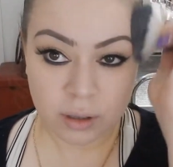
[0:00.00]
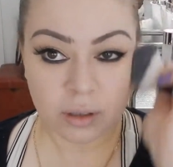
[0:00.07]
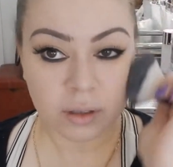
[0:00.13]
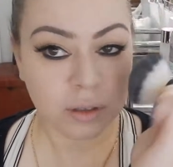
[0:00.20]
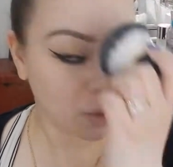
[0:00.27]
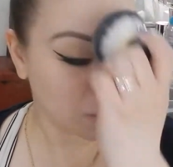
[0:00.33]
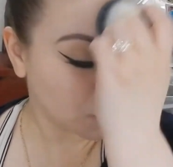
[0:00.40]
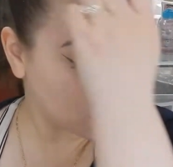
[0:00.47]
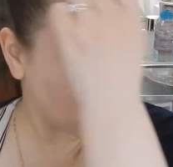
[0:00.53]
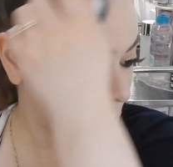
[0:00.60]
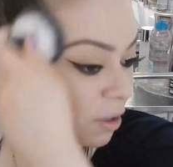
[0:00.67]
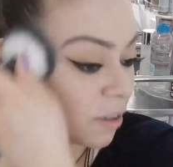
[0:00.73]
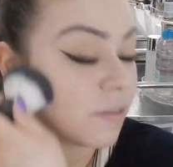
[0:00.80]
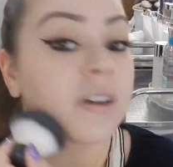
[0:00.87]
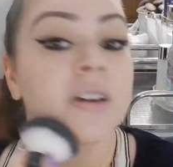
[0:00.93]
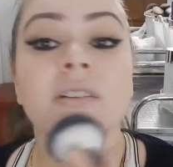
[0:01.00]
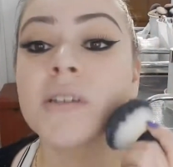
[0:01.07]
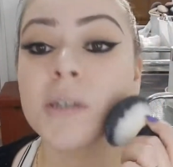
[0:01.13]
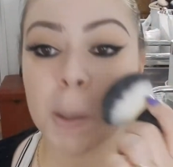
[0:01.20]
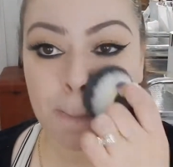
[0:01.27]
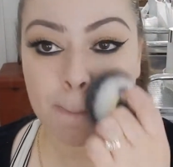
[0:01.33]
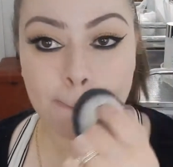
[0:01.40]
to put on my
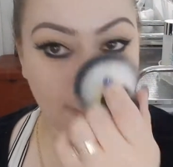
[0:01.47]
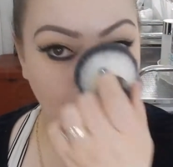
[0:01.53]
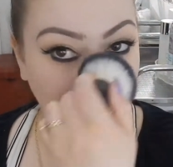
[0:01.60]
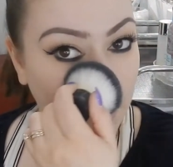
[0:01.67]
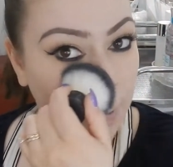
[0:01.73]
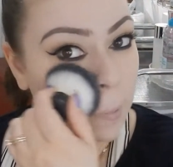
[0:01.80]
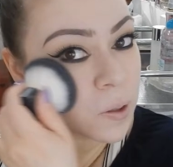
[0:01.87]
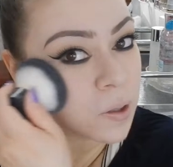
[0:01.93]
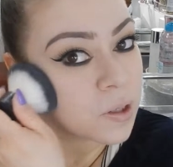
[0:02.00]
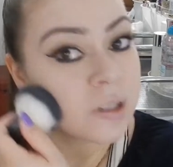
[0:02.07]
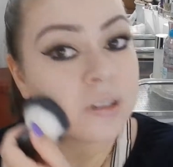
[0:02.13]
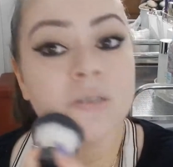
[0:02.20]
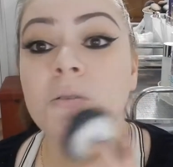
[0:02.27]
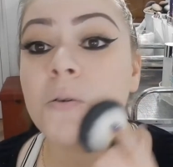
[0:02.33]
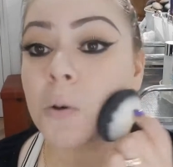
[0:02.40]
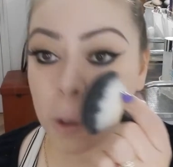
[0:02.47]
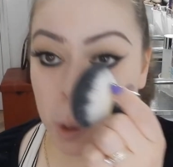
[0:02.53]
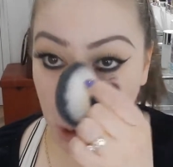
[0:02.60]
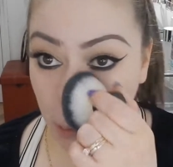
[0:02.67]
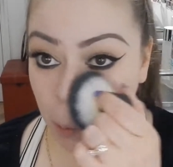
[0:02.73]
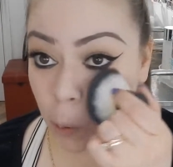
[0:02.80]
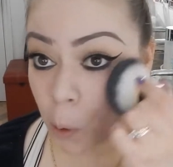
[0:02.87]
face. I use this as an
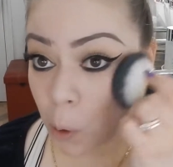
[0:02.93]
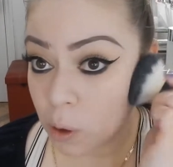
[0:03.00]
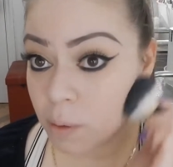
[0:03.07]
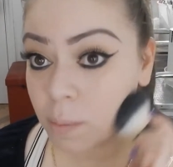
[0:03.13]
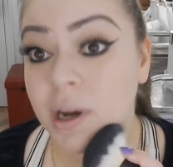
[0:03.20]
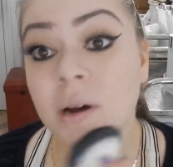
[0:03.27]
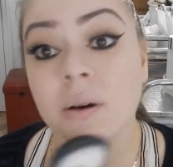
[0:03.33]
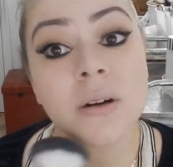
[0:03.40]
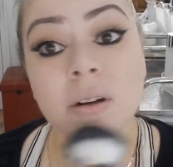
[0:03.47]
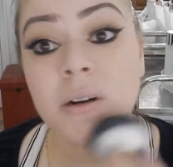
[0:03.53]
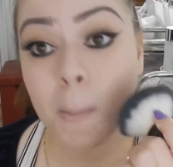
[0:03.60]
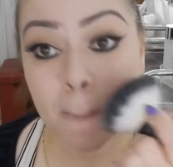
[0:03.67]
all-over powder.